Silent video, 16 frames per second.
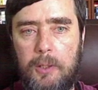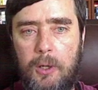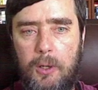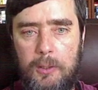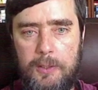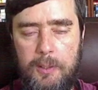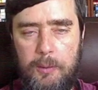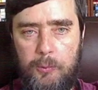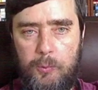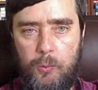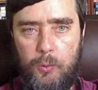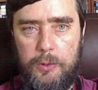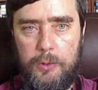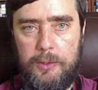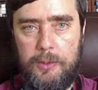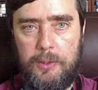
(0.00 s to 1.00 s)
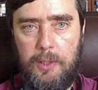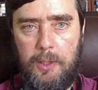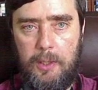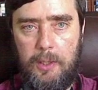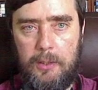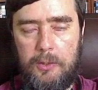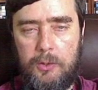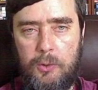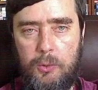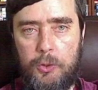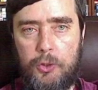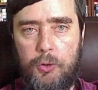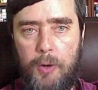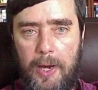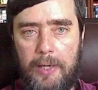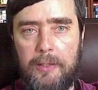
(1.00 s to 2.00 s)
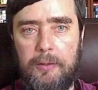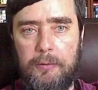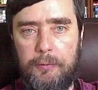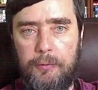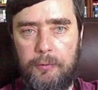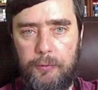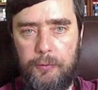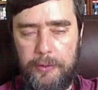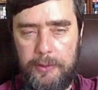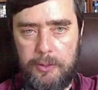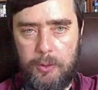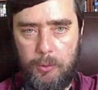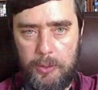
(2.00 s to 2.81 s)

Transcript: concept was uh, so attractive for these mm-hmm.